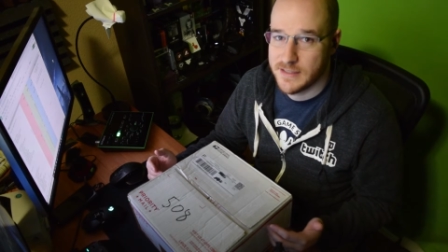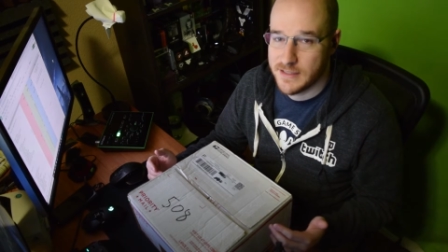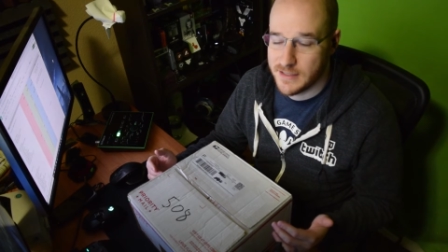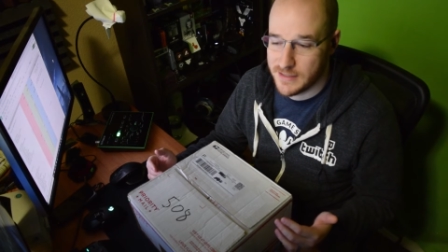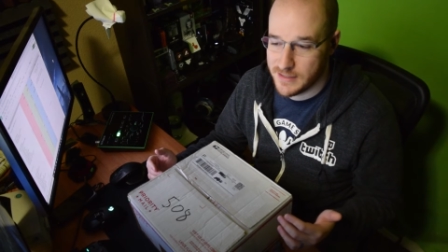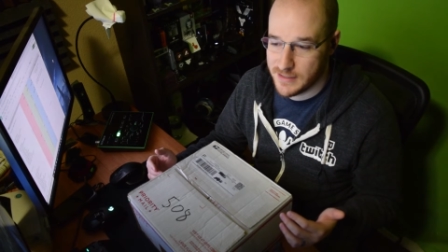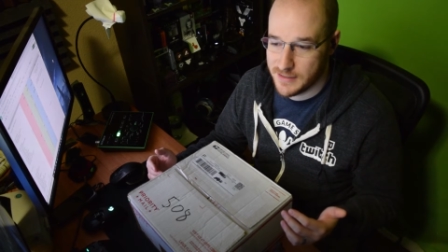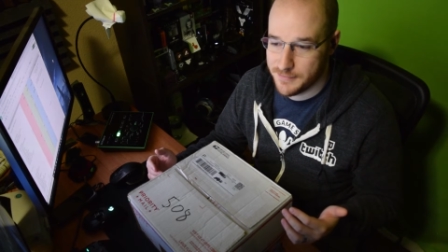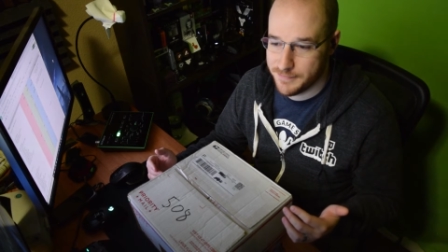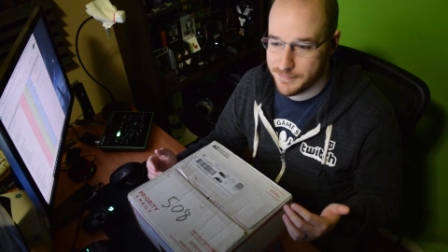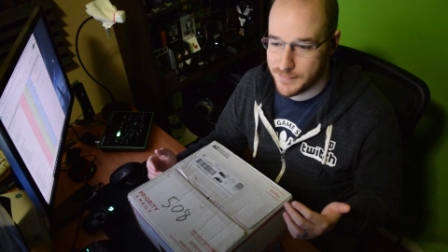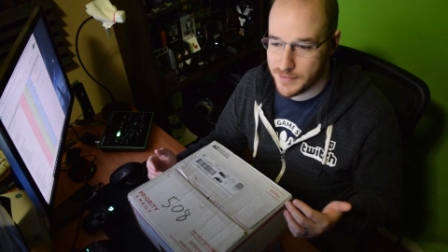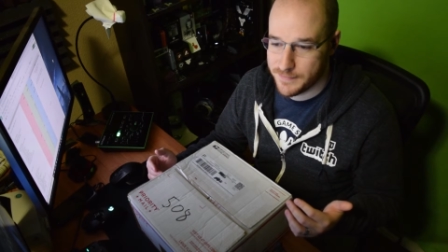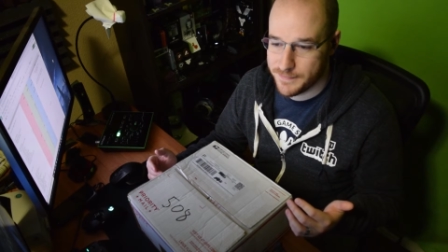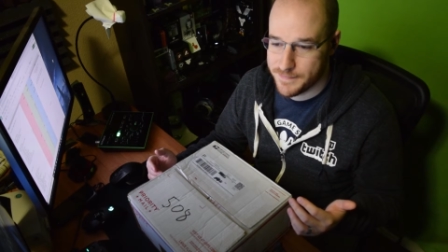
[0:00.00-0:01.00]
I
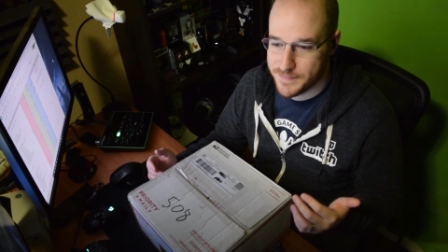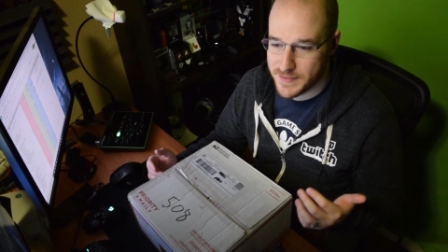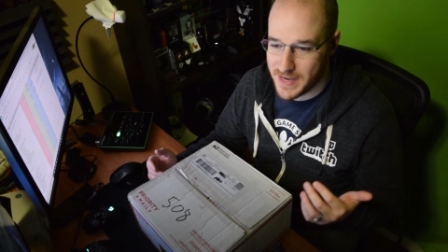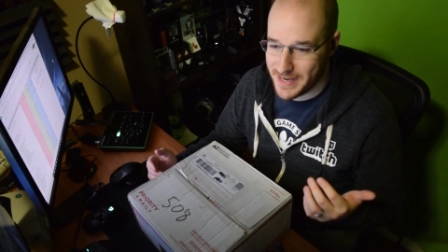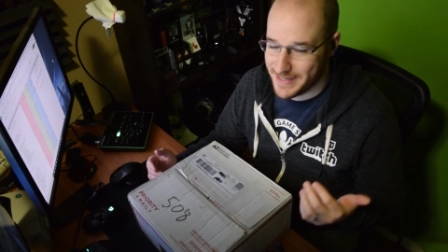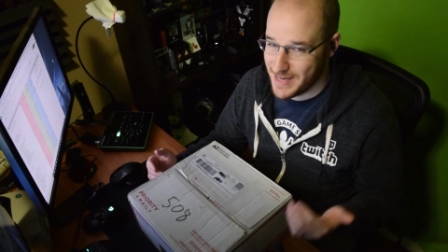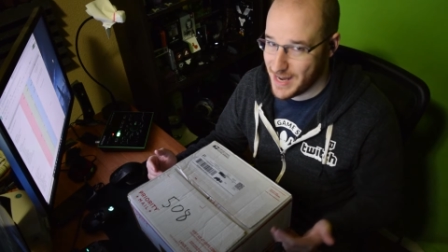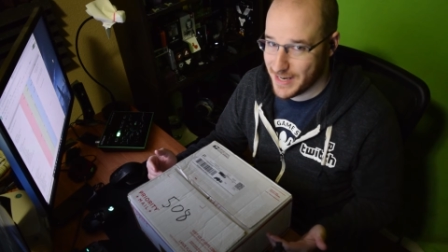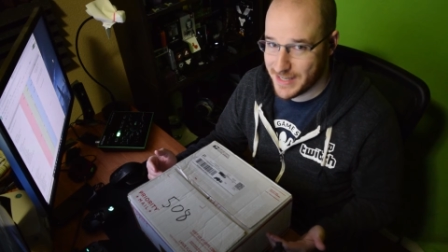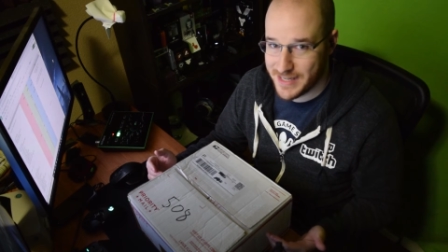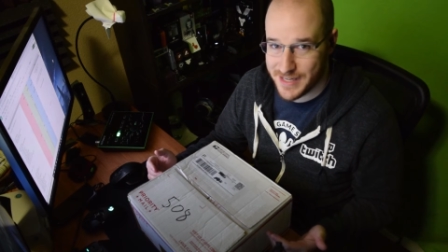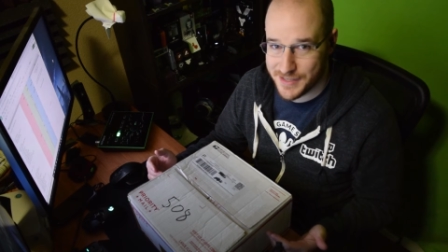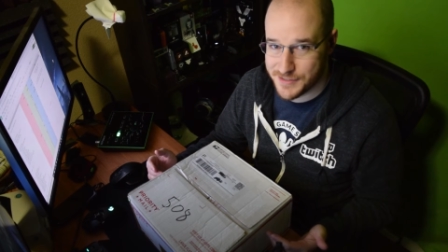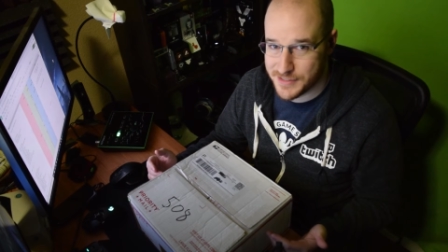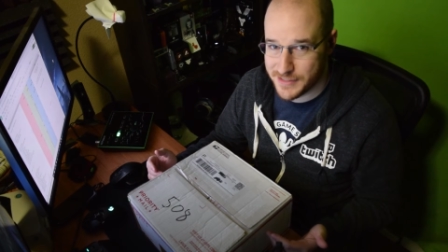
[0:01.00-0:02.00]
gotta
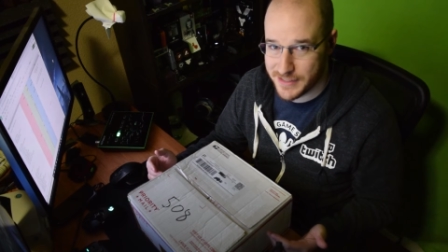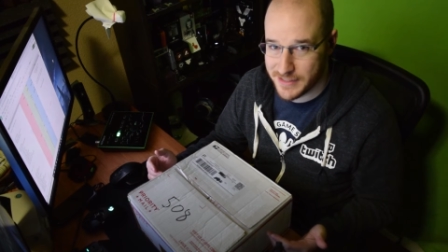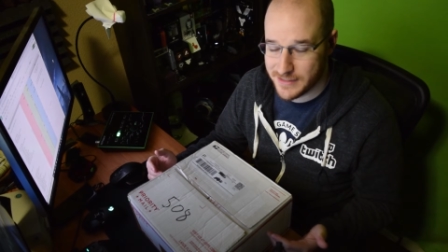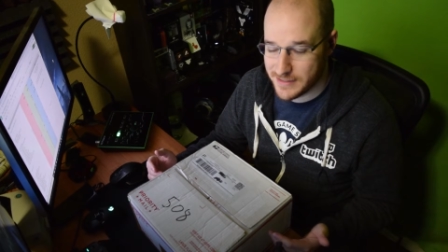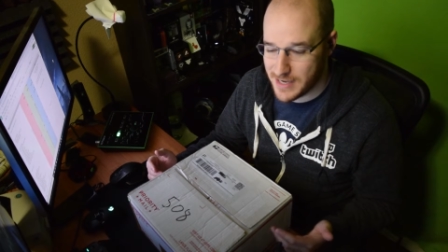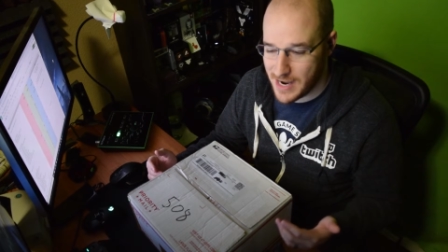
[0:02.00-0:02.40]
cancel it.